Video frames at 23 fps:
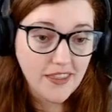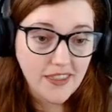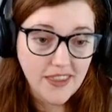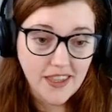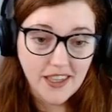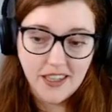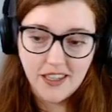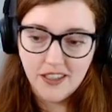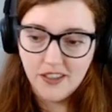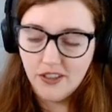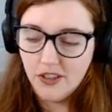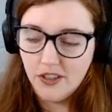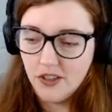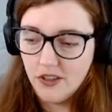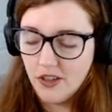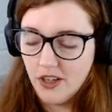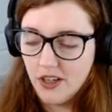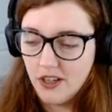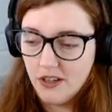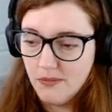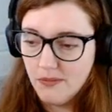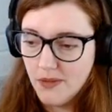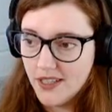think and who
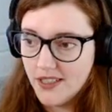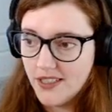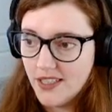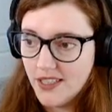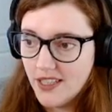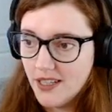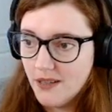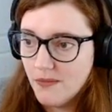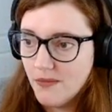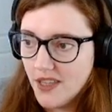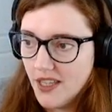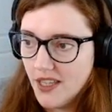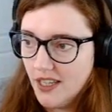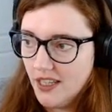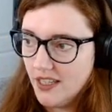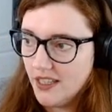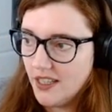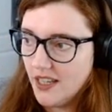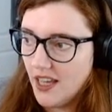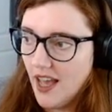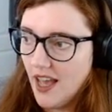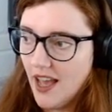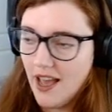kind of my team think
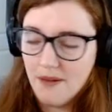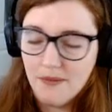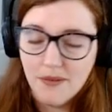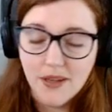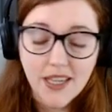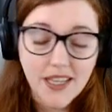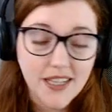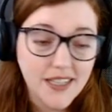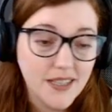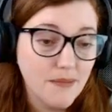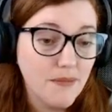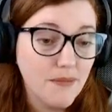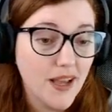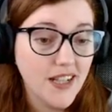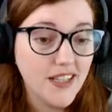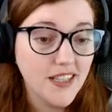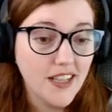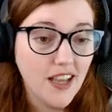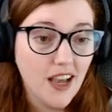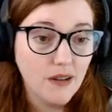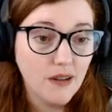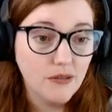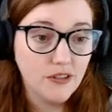is a
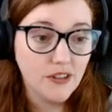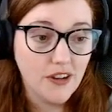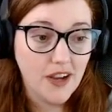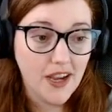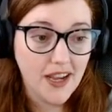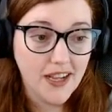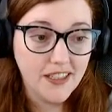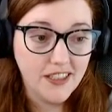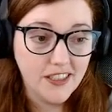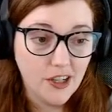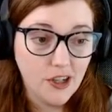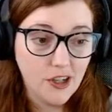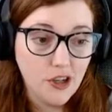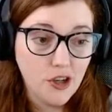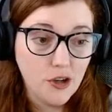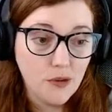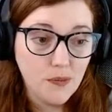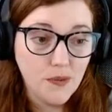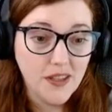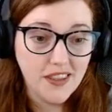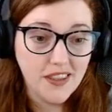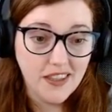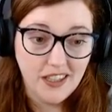meta upgrade, so who
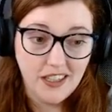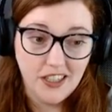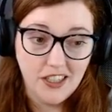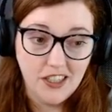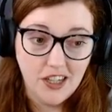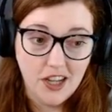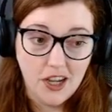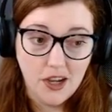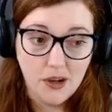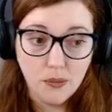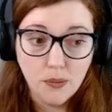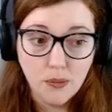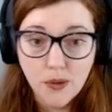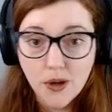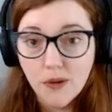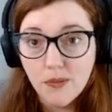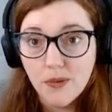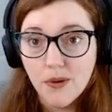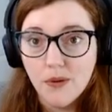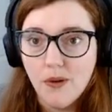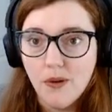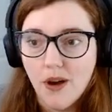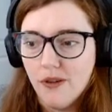we think, you know, will
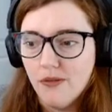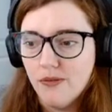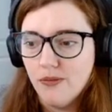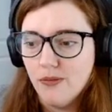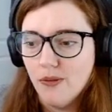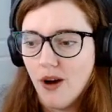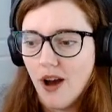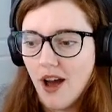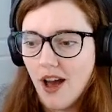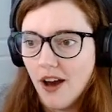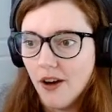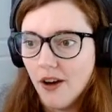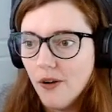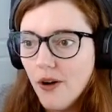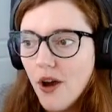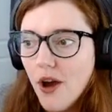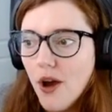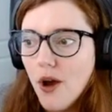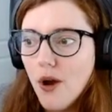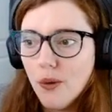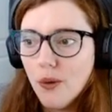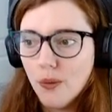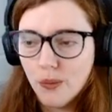be worthwhile,
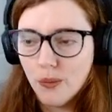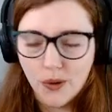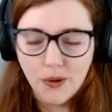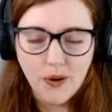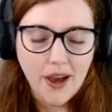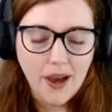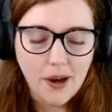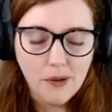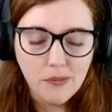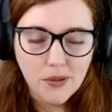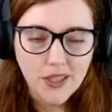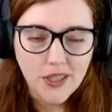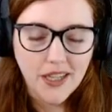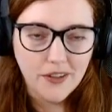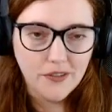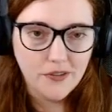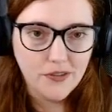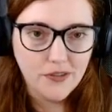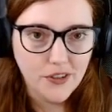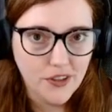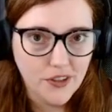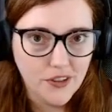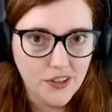will help you get
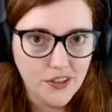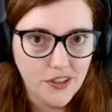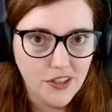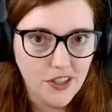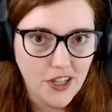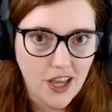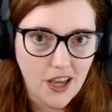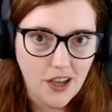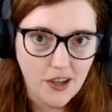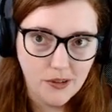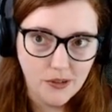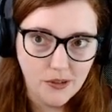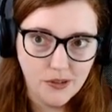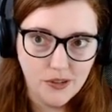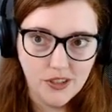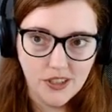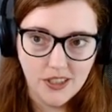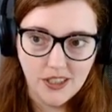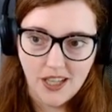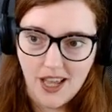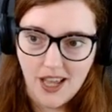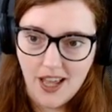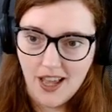through the
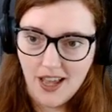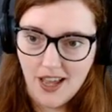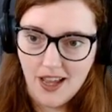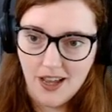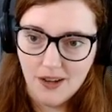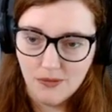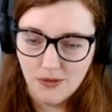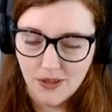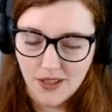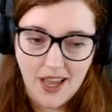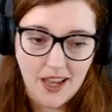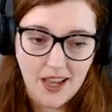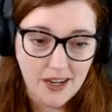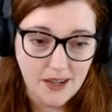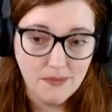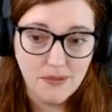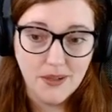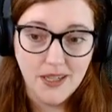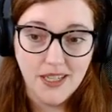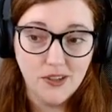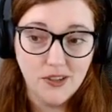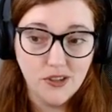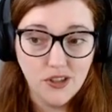nodes without it
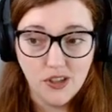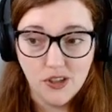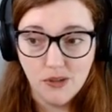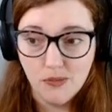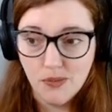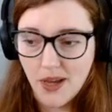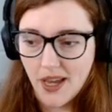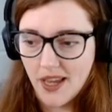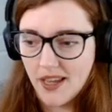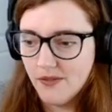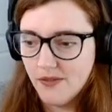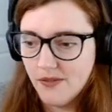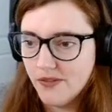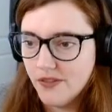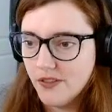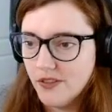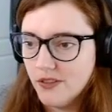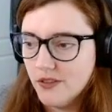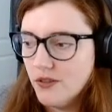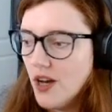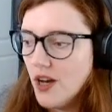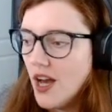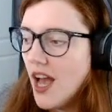being too
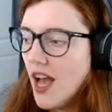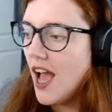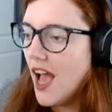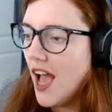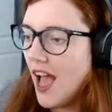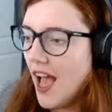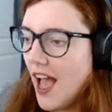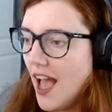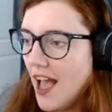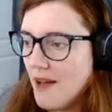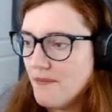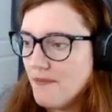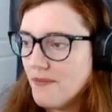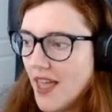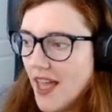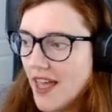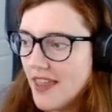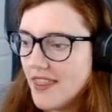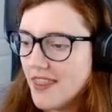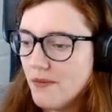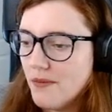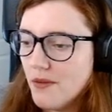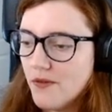painful.
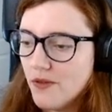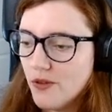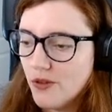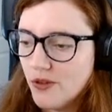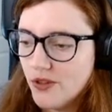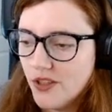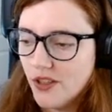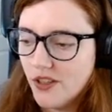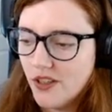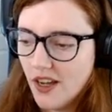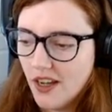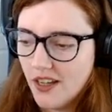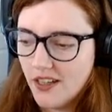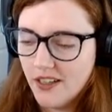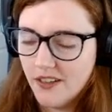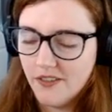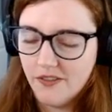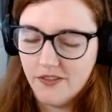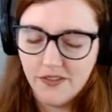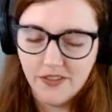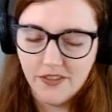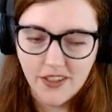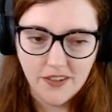And then we've also kind
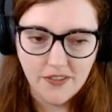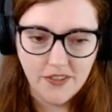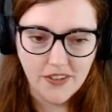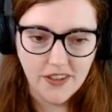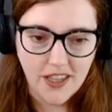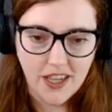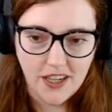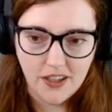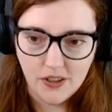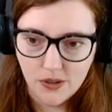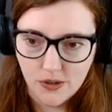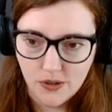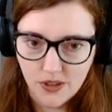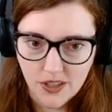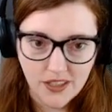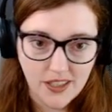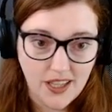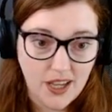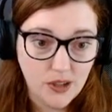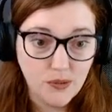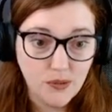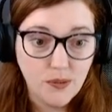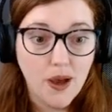of given their uses
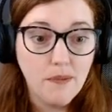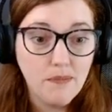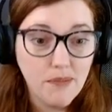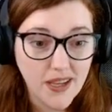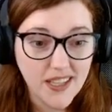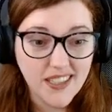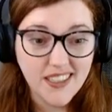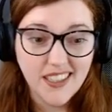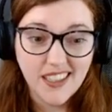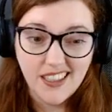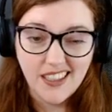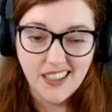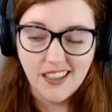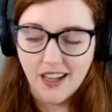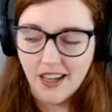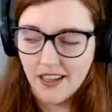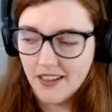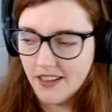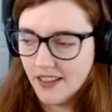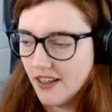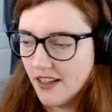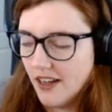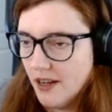elsewhere, basically
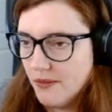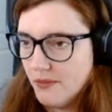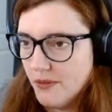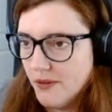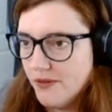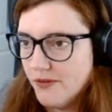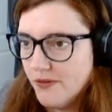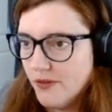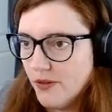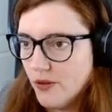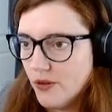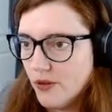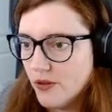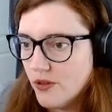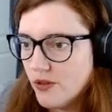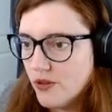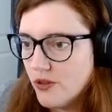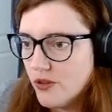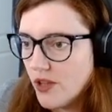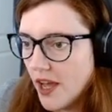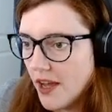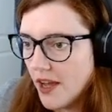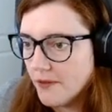like the guide before.
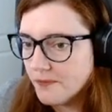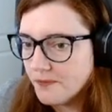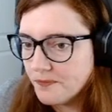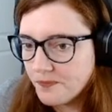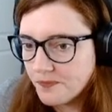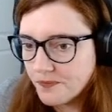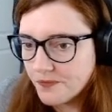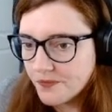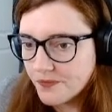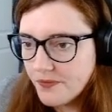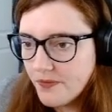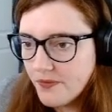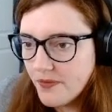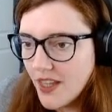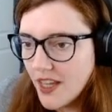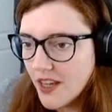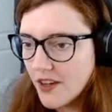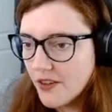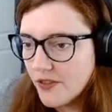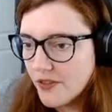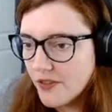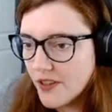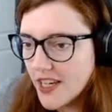So
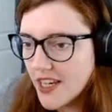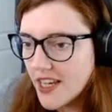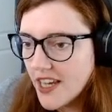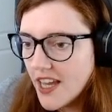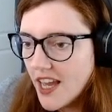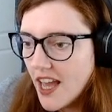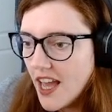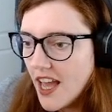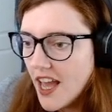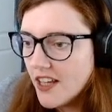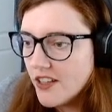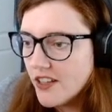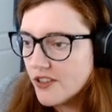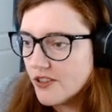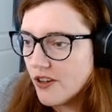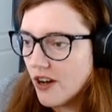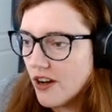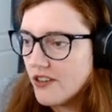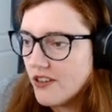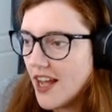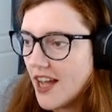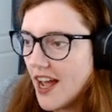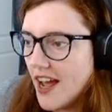if we
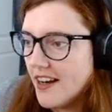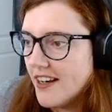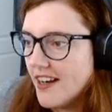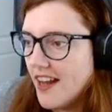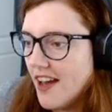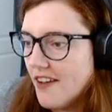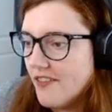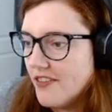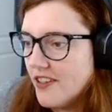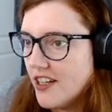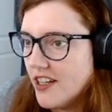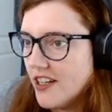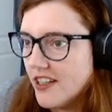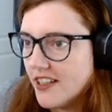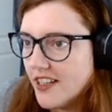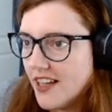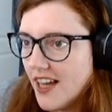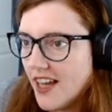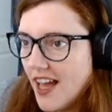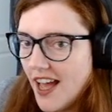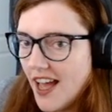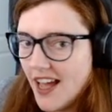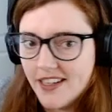scroll down and have a look
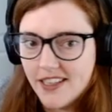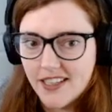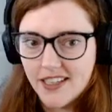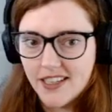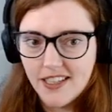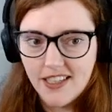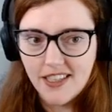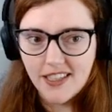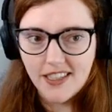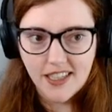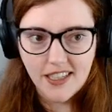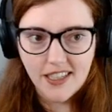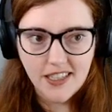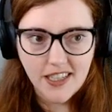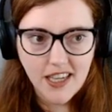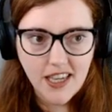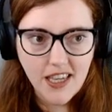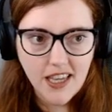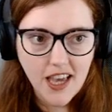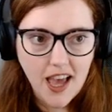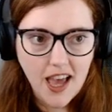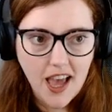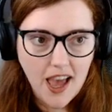at
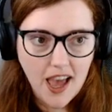City,